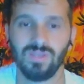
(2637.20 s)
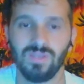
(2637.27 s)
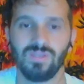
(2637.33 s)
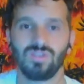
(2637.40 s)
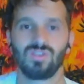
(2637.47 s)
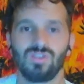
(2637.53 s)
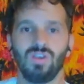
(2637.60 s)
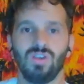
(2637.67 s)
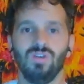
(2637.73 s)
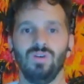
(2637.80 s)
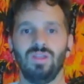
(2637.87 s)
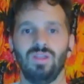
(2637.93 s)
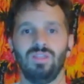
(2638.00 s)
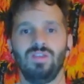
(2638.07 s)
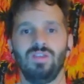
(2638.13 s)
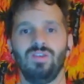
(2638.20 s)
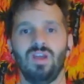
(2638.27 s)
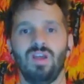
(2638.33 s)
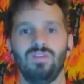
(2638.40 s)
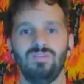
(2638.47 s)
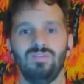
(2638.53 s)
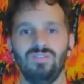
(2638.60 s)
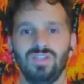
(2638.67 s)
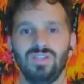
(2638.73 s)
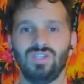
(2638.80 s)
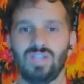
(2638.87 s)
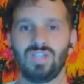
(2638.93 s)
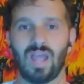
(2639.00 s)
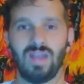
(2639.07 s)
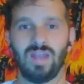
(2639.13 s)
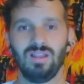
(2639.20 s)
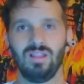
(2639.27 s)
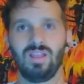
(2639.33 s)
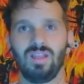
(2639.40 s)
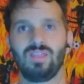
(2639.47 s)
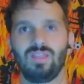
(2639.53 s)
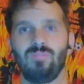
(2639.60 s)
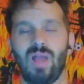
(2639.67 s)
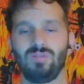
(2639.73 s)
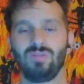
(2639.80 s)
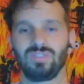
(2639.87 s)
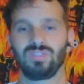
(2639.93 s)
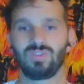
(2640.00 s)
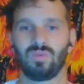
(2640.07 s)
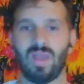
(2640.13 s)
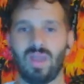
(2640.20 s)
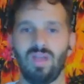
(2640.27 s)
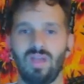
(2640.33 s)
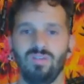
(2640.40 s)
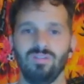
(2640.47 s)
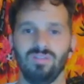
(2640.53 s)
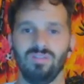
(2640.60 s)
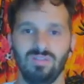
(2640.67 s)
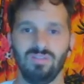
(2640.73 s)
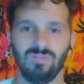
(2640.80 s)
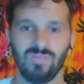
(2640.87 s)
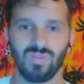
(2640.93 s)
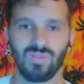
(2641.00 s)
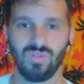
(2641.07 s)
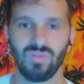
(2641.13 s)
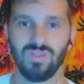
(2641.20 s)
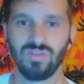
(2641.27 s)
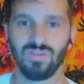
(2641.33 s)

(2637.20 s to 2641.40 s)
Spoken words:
So, and Leonardo da Vinci kind of like bounced around between those